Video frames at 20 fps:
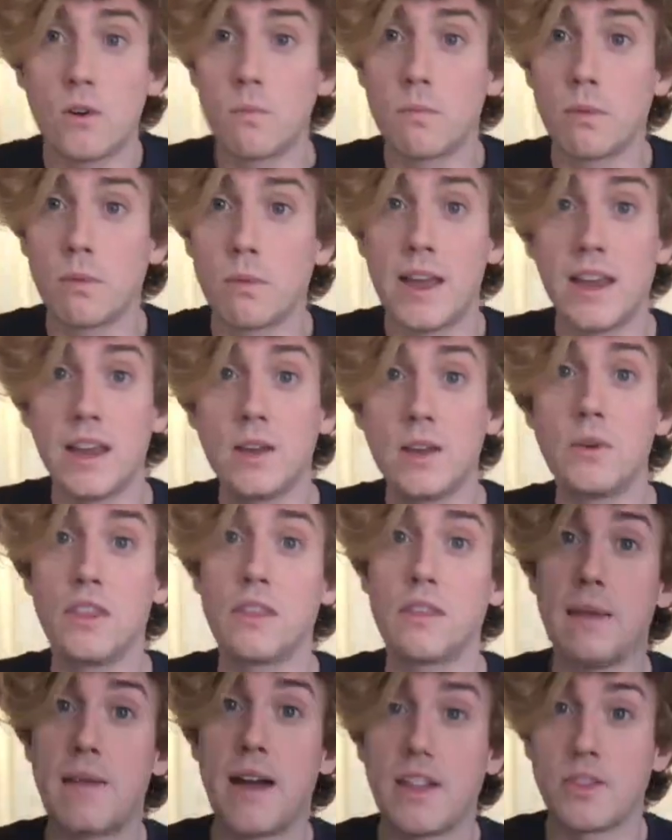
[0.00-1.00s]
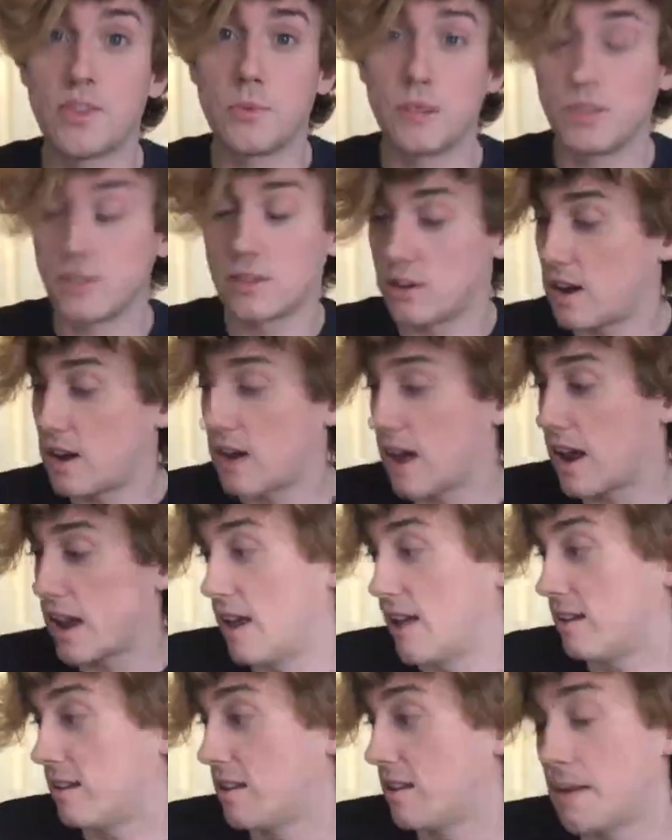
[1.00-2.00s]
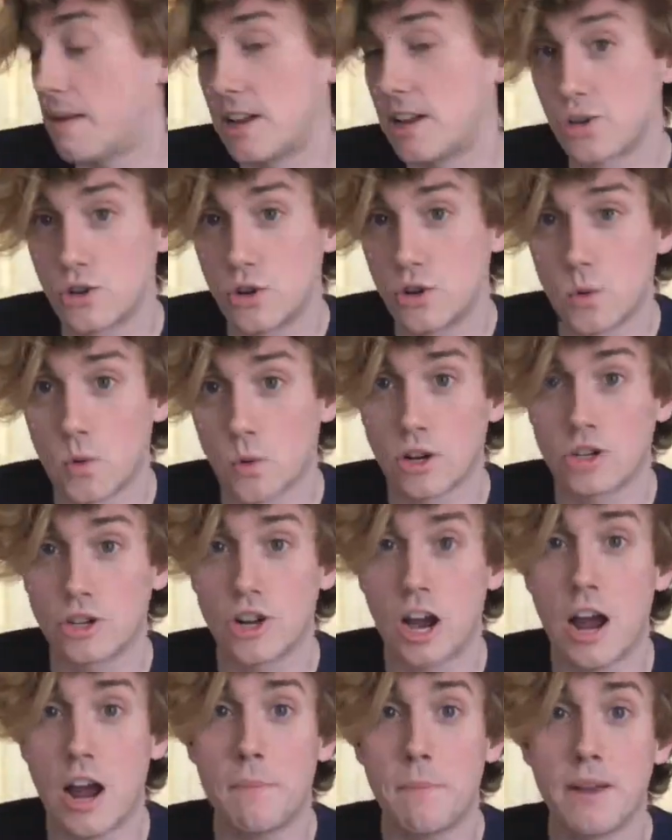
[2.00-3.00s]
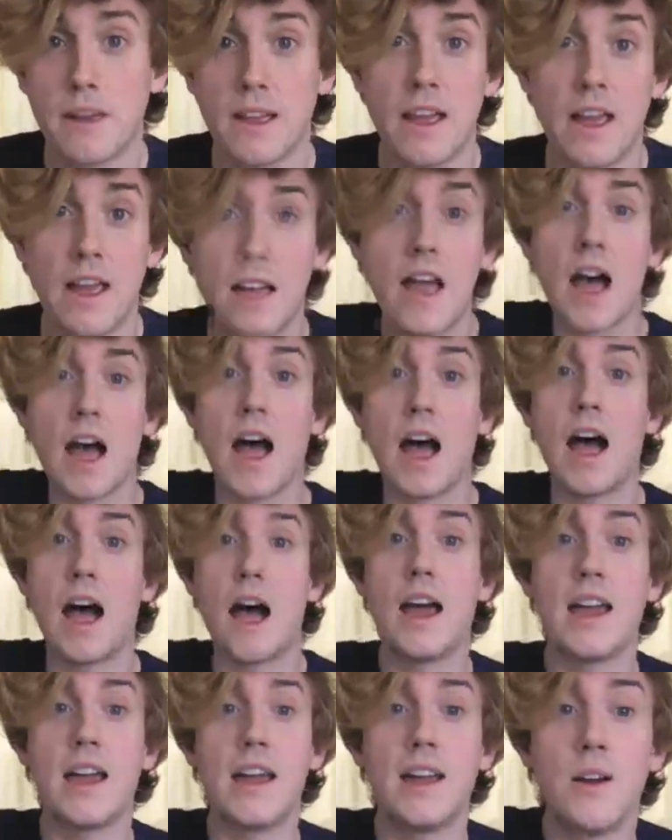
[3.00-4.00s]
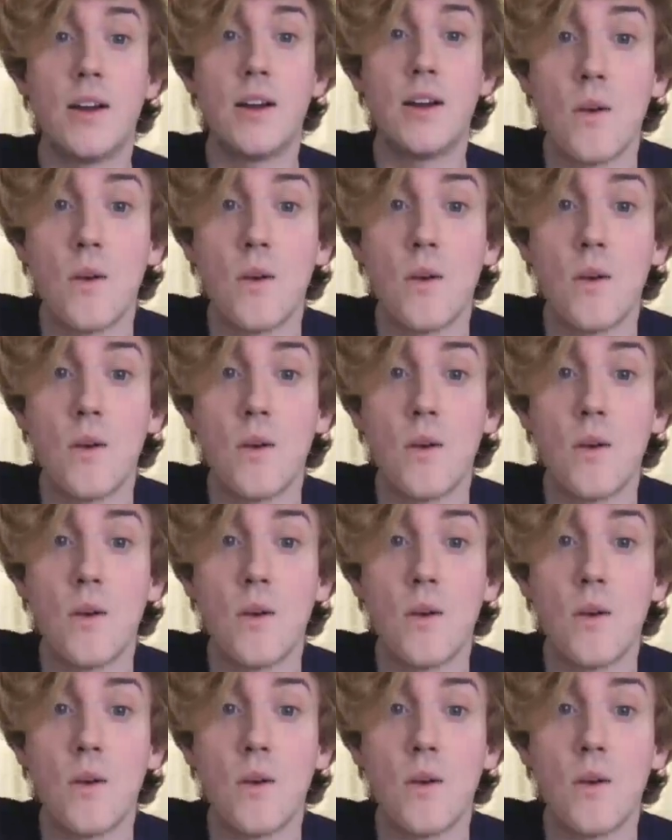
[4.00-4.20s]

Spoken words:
playing with the Math Wizard and the Magical Workshop. I